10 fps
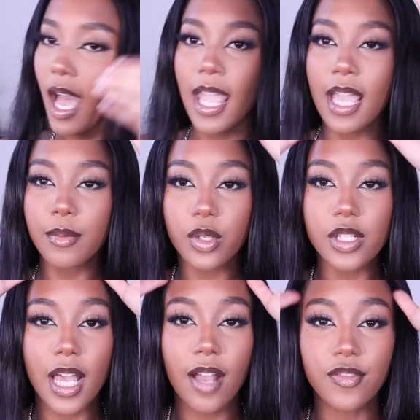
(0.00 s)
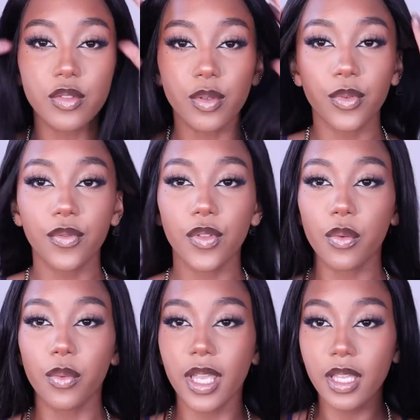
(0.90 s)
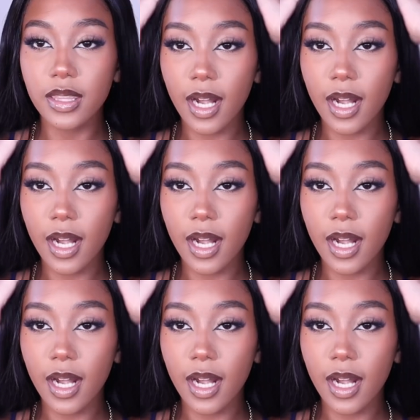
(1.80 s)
I am going to have to remove the wig